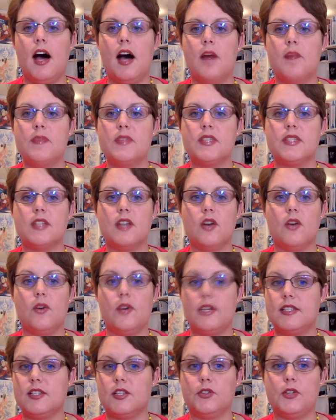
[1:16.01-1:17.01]
So
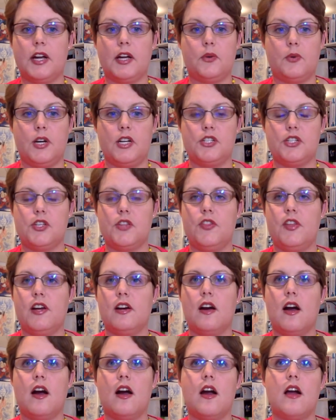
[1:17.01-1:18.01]
it's a great question.
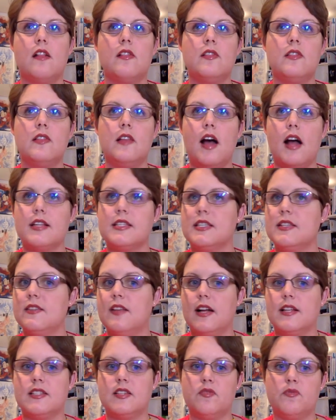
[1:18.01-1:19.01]
There are lots and
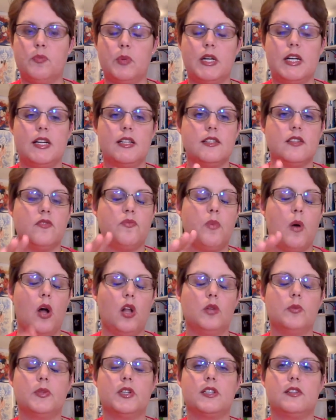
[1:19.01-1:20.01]
lots of brands of
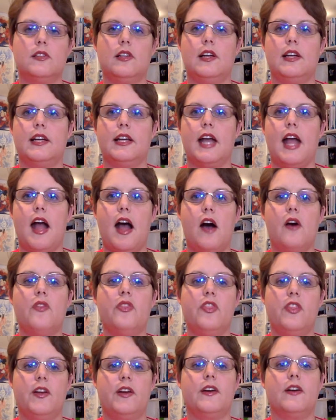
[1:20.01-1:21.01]
polymer clay
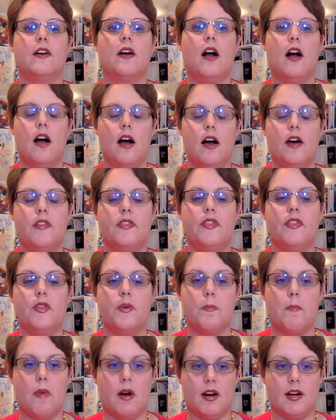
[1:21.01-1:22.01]
out there on
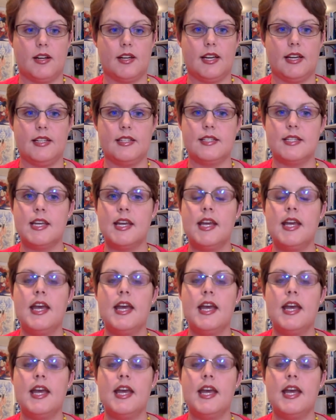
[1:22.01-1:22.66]
the market.